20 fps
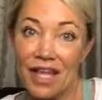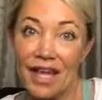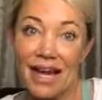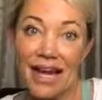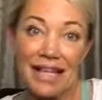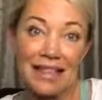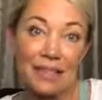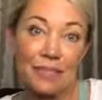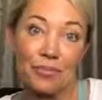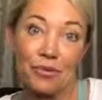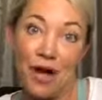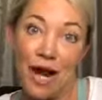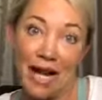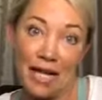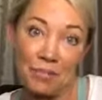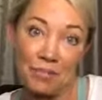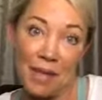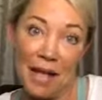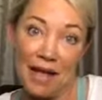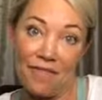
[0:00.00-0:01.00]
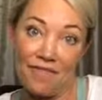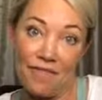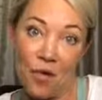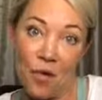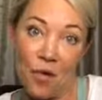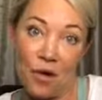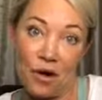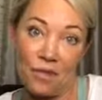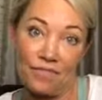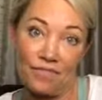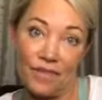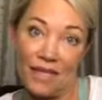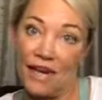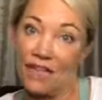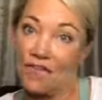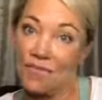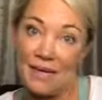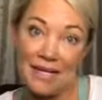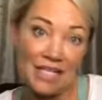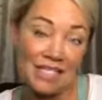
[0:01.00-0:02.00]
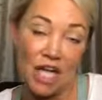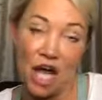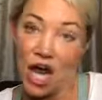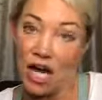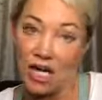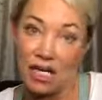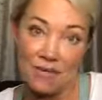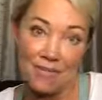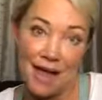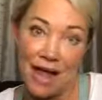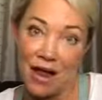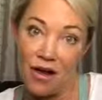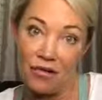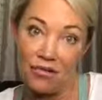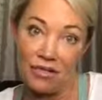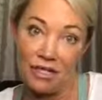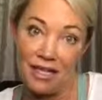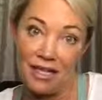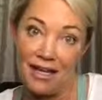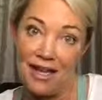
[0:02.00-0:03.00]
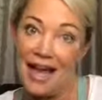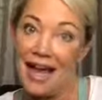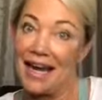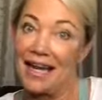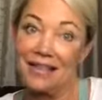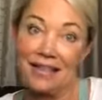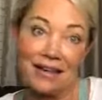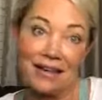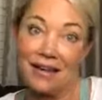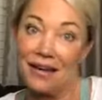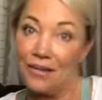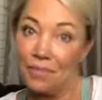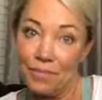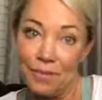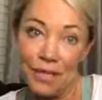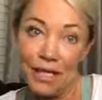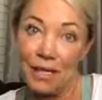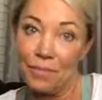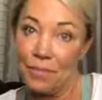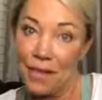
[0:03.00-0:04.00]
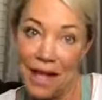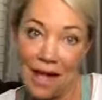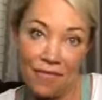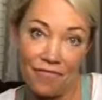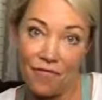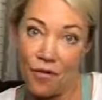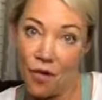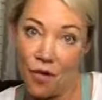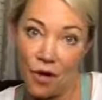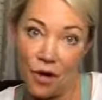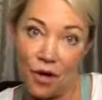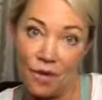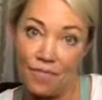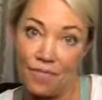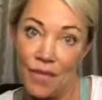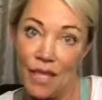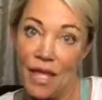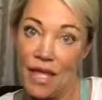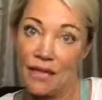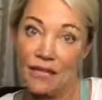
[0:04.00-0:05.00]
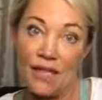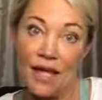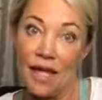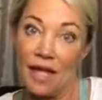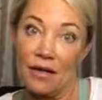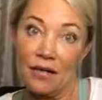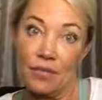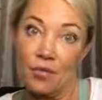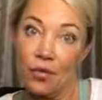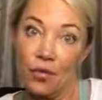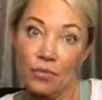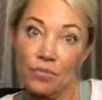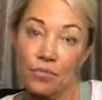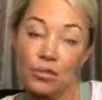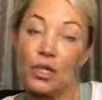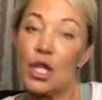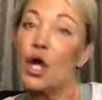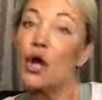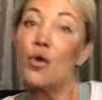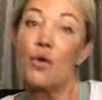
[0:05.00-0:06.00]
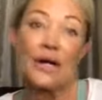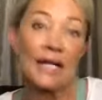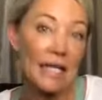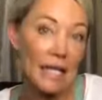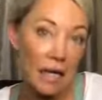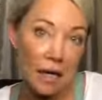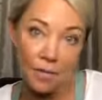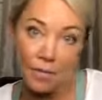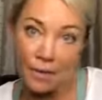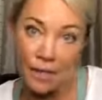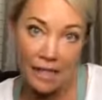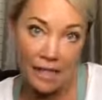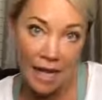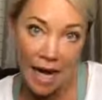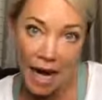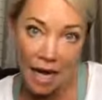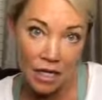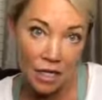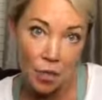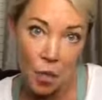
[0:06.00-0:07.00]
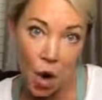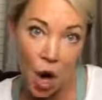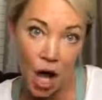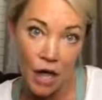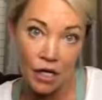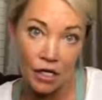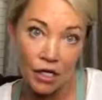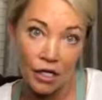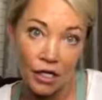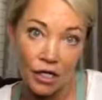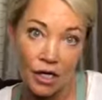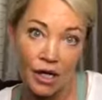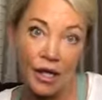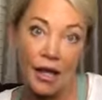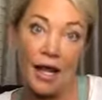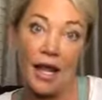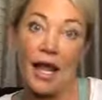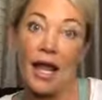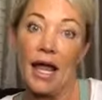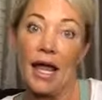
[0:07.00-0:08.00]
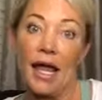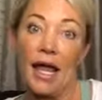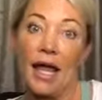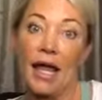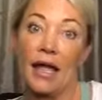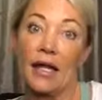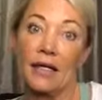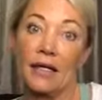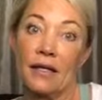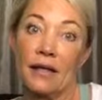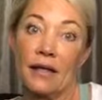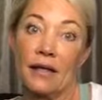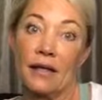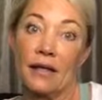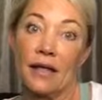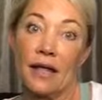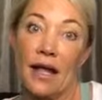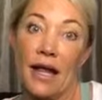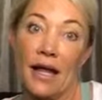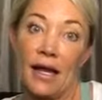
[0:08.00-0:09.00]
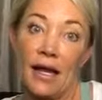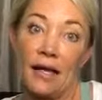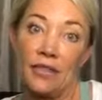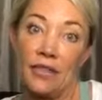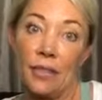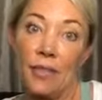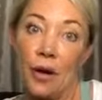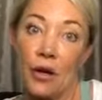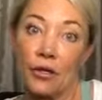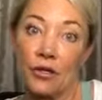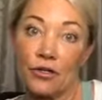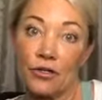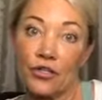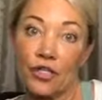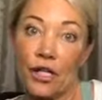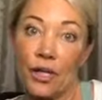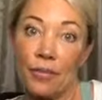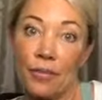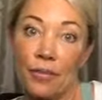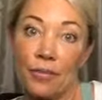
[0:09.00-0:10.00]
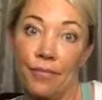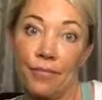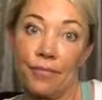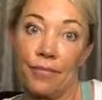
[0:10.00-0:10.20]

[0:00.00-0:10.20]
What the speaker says: I got the product platform that everybody's talking about. I got the company platform that will blow any company out of the water. And I got the partnership.